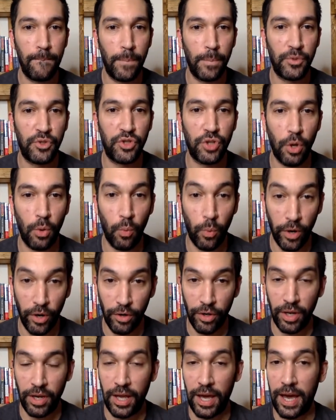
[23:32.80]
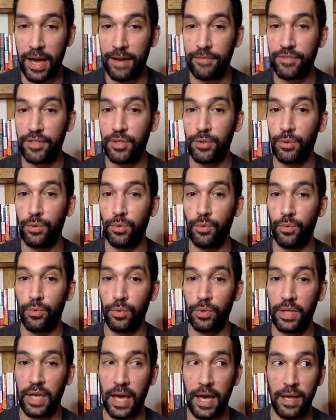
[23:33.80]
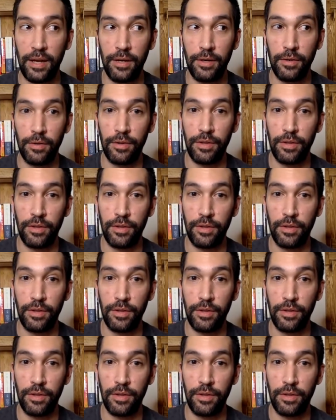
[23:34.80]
So we're going to have to get